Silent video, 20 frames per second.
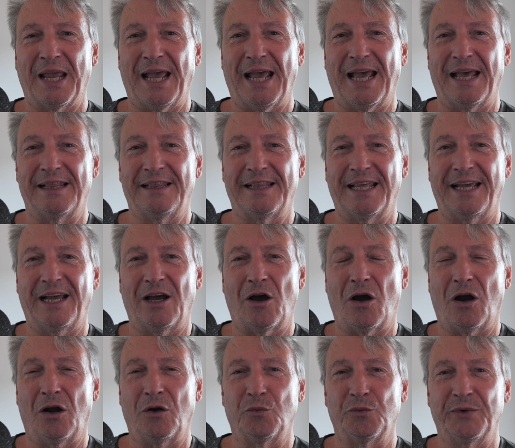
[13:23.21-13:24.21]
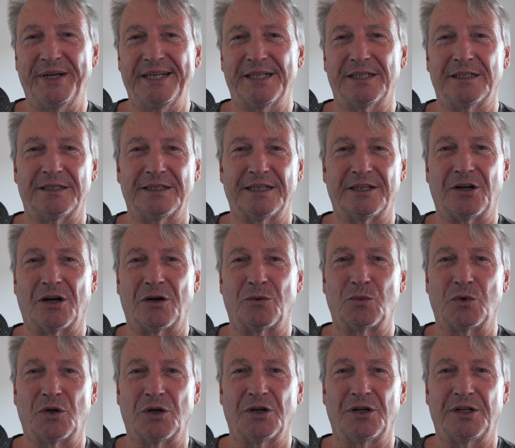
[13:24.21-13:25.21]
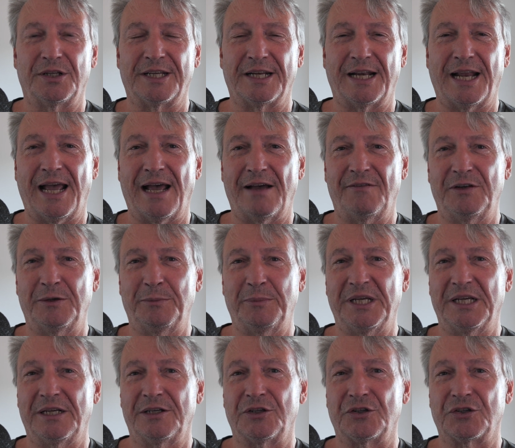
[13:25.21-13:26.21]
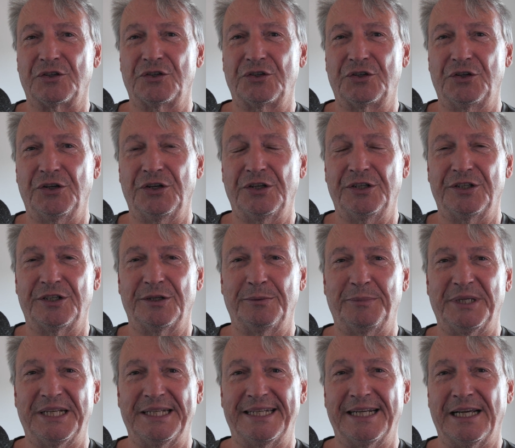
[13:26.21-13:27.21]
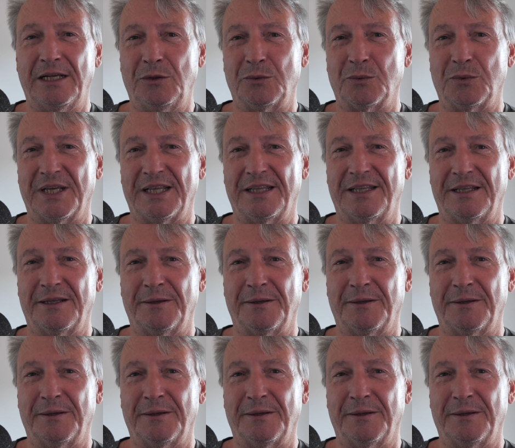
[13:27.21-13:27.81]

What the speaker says: and they are real in our world and have to be understood to be dealt with.